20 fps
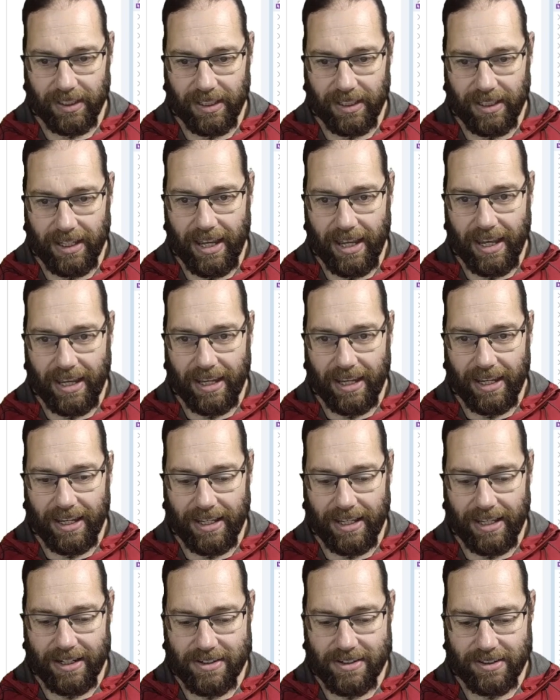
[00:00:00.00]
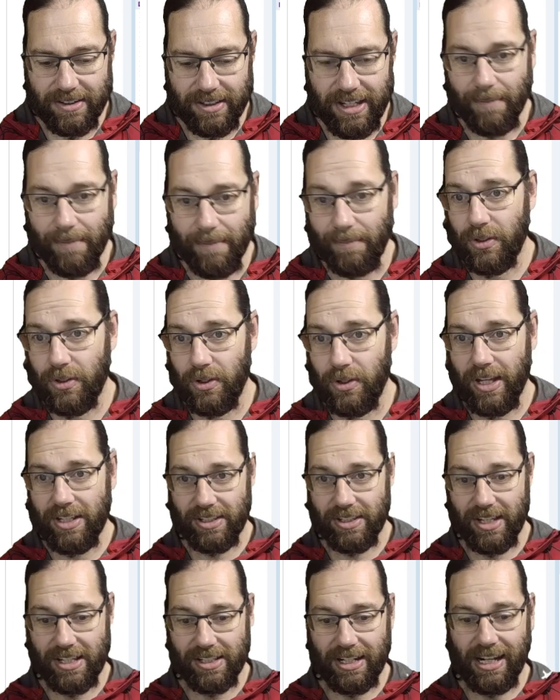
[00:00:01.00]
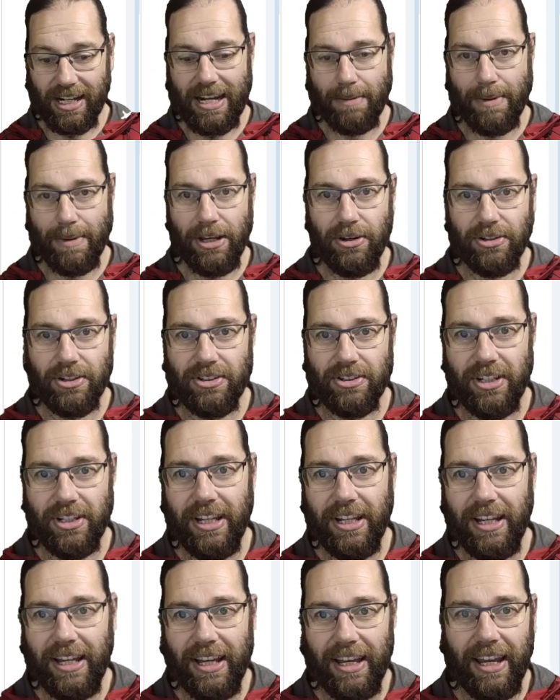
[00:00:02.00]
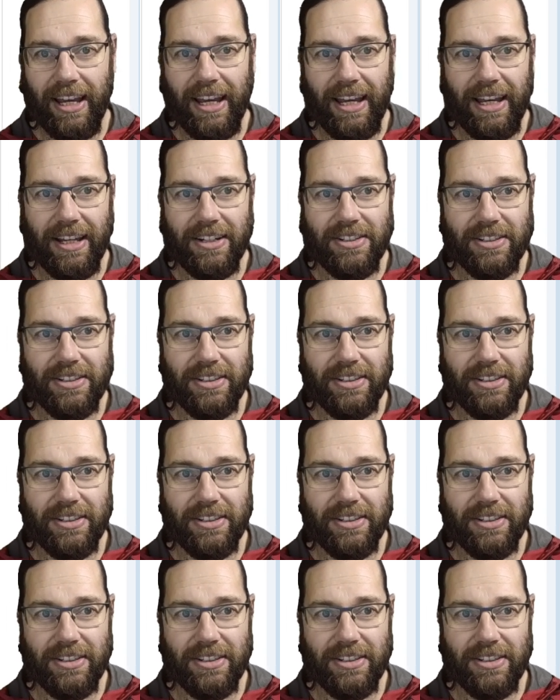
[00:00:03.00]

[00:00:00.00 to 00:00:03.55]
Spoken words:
And yeah, so that's cleaned up our users. And